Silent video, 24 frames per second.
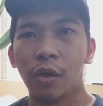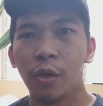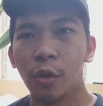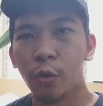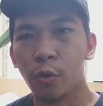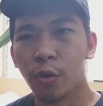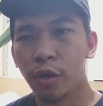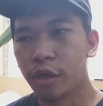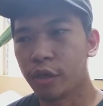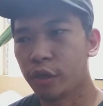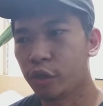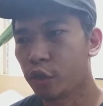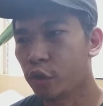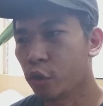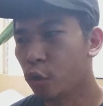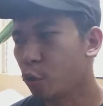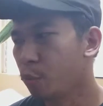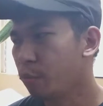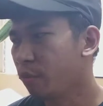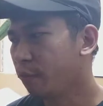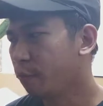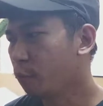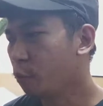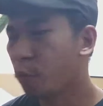Okay,
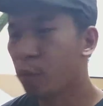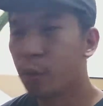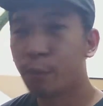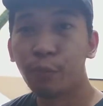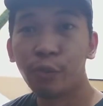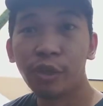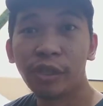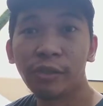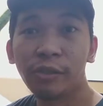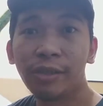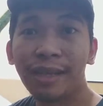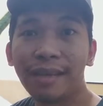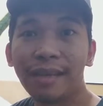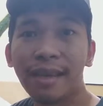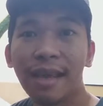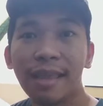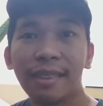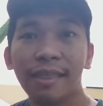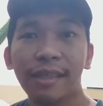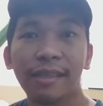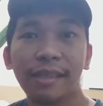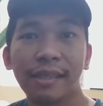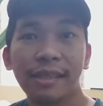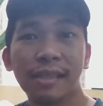so before we proceed,
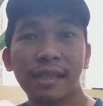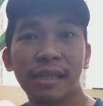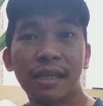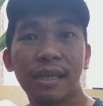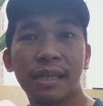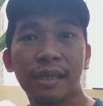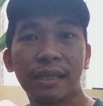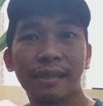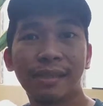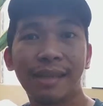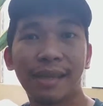again, this is the